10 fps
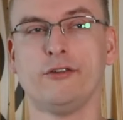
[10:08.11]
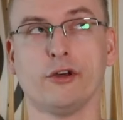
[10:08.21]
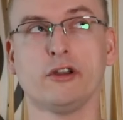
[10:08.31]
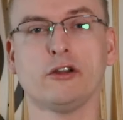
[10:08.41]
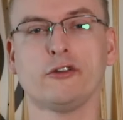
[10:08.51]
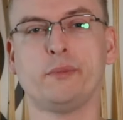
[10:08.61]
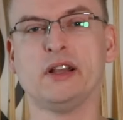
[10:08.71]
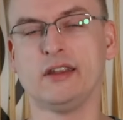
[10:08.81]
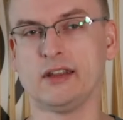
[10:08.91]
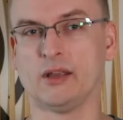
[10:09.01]
Not a lot of
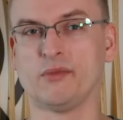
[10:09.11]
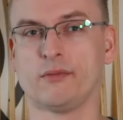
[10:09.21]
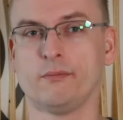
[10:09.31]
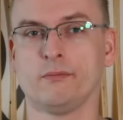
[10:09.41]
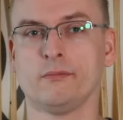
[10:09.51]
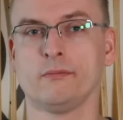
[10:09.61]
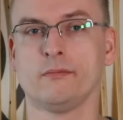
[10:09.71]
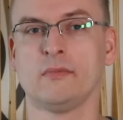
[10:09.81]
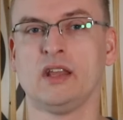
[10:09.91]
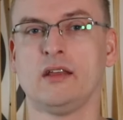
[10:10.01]
building games.
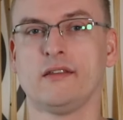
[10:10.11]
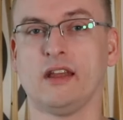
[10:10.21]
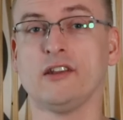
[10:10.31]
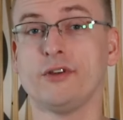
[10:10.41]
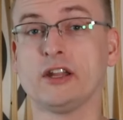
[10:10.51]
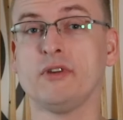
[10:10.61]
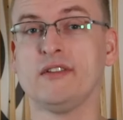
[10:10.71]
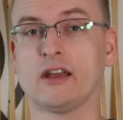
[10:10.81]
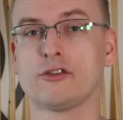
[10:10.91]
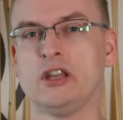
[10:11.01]
Satisfactory
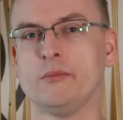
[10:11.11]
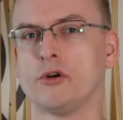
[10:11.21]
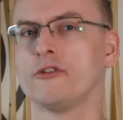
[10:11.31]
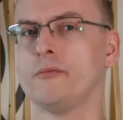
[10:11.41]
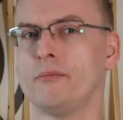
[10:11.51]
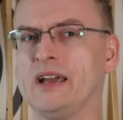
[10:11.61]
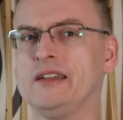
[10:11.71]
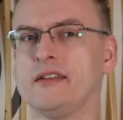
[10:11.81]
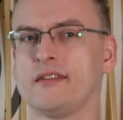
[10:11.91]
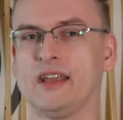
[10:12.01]
is actually more of a
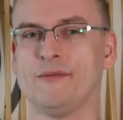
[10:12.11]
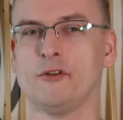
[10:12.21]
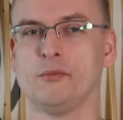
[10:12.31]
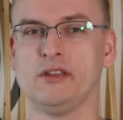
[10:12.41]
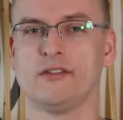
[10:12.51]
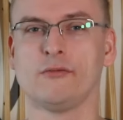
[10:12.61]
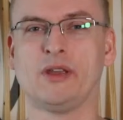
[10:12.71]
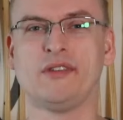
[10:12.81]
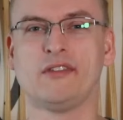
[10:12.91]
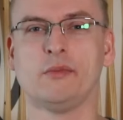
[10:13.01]
mindless game for me, so
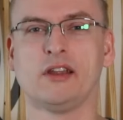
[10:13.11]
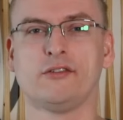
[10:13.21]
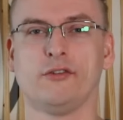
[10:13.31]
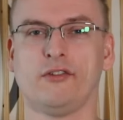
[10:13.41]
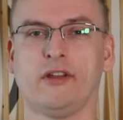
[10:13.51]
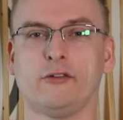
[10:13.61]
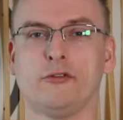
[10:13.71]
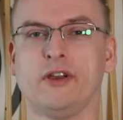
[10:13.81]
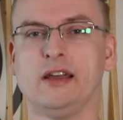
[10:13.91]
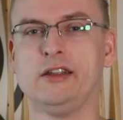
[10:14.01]
maybe similar to
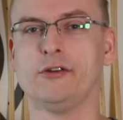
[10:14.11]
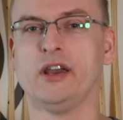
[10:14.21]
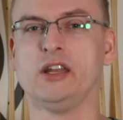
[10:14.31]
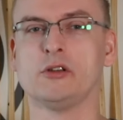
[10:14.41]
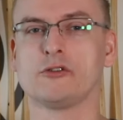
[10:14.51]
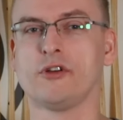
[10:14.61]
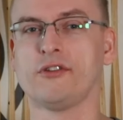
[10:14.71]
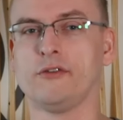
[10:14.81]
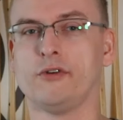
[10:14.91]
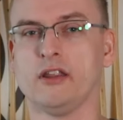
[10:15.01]
Stardew Valley or Animal
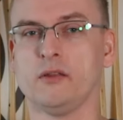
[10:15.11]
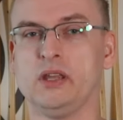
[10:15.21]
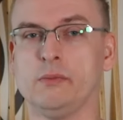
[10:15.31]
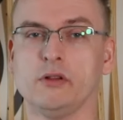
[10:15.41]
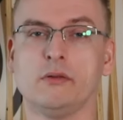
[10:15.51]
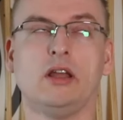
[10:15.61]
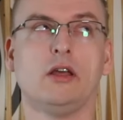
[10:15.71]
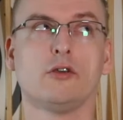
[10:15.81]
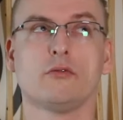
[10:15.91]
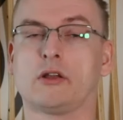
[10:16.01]
Crossing for other people.
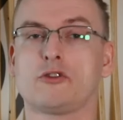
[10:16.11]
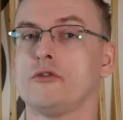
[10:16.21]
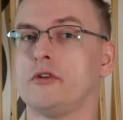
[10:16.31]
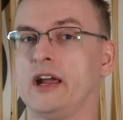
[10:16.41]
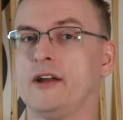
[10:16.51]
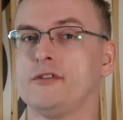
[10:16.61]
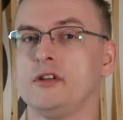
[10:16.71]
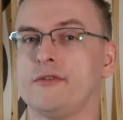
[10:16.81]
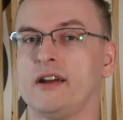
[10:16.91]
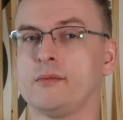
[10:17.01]
Like sure, I have to
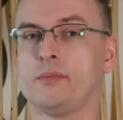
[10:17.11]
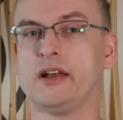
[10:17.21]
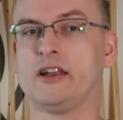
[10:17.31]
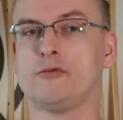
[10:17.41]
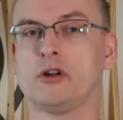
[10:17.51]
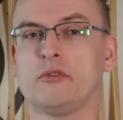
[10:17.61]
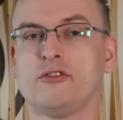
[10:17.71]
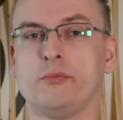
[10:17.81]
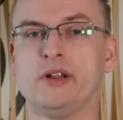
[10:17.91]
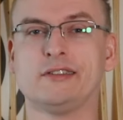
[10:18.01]
devise a plan of what I
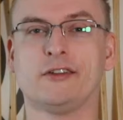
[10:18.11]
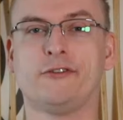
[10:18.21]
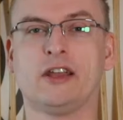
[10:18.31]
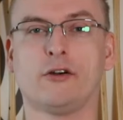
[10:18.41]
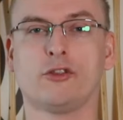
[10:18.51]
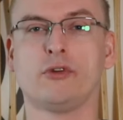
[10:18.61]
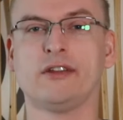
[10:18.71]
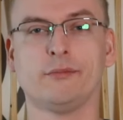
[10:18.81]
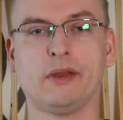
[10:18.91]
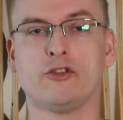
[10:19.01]
want to build and figure out the
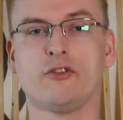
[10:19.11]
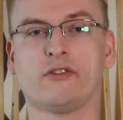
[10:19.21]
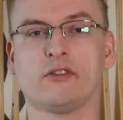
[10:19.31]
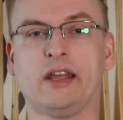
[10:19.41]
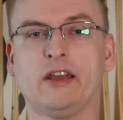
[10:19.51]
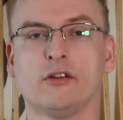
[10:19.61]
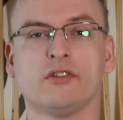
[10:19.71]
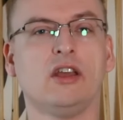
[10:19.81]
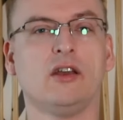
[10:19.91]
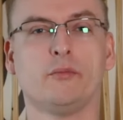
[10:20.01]
right dimensions and
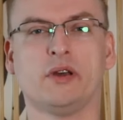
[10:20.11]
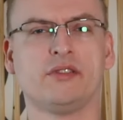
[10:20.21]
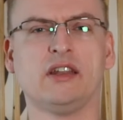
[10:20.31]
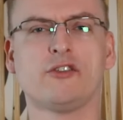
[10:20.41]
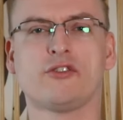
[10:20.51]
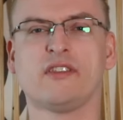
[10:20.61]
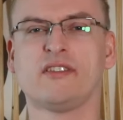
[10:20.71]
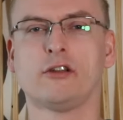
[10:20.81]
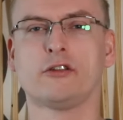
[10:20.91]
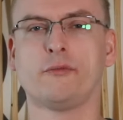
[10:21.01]
layout, but then it's
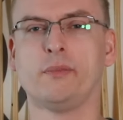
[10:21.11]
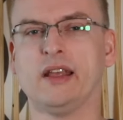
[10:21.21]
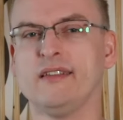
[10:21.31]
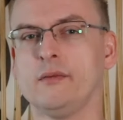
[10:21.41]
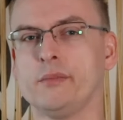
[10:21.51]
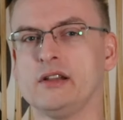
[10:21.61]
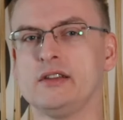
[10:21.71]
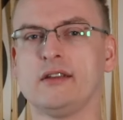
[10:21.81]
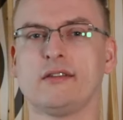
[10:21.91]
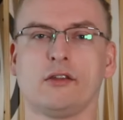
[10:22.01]
just a lot of placing
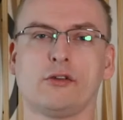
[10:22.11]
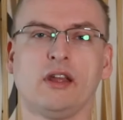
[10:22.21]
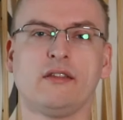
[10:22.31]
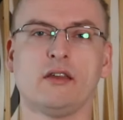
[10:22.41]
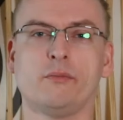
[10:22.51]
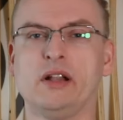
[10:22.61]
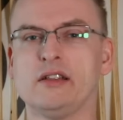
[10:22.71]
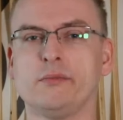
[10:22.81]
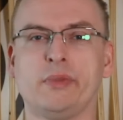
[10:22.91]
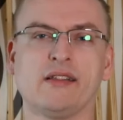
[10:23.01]
buildings and connecting a
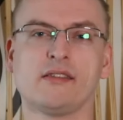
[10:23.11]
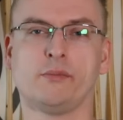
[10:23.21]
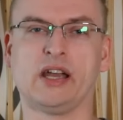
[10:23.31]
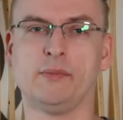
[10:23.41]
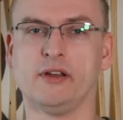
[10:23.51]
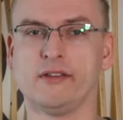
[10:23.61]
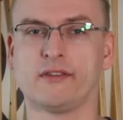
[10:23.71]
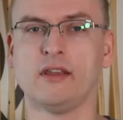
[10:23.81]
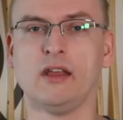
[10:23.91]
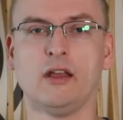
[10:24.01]
billion belts and
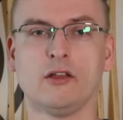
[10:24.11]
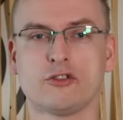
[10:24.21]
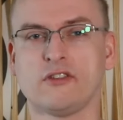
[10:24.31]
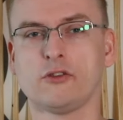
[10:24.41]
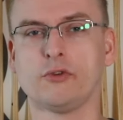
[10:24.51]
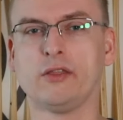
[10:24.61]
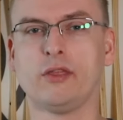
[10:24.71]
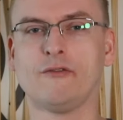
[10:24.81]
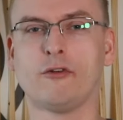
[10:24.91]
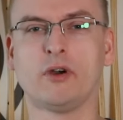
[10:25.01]
pipelines. Just the right
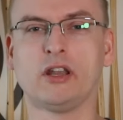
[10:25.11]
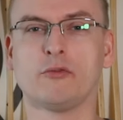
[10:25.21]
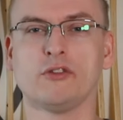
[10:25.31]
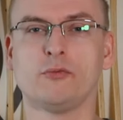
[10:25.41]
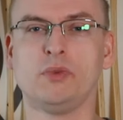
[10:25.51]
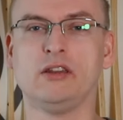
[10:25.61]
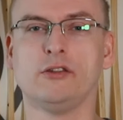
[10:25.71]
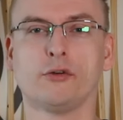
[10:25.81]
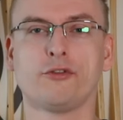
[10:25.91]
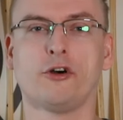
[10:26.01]
thing for when I want to be
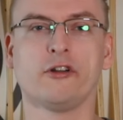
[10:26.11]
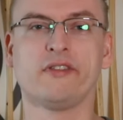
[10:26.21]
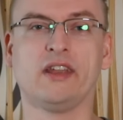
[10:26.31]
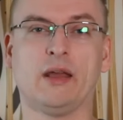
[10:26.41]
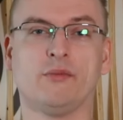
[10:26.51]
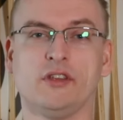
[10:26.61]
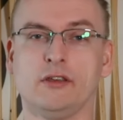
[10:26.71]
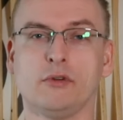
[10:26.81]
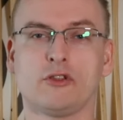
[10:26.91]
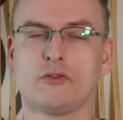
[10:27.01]
no thoughts head
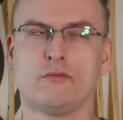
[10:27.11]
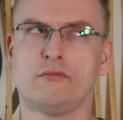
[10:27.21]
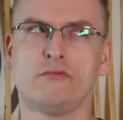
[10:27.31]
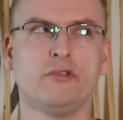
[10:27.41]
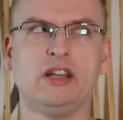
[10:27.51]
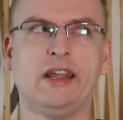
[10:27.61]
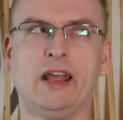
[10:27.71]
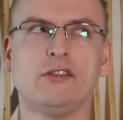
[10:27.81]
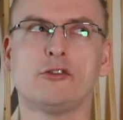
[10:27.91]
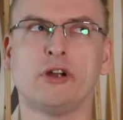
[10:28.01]
empty, which really
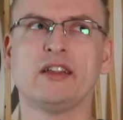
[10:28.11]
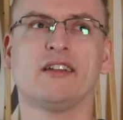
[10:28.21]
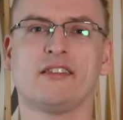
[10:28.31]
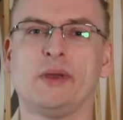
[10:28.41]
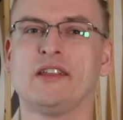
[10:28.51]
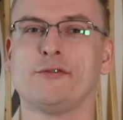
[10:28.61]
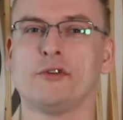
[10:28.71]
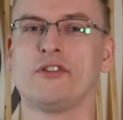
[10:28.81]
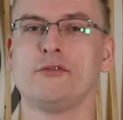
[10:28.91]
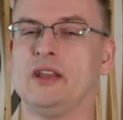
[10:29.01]
ain't the right headspace
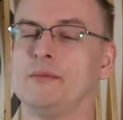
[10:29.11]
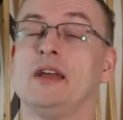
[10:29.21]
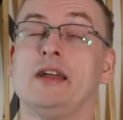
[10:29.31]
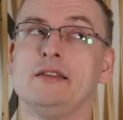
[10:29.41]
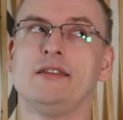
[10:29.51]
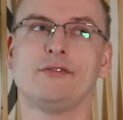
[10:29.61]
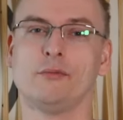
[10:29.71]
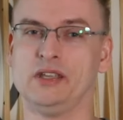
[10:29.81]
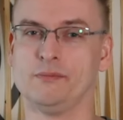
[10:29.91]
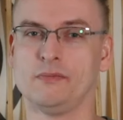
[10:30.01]
for a stream, at least
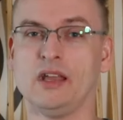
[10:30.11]
for me.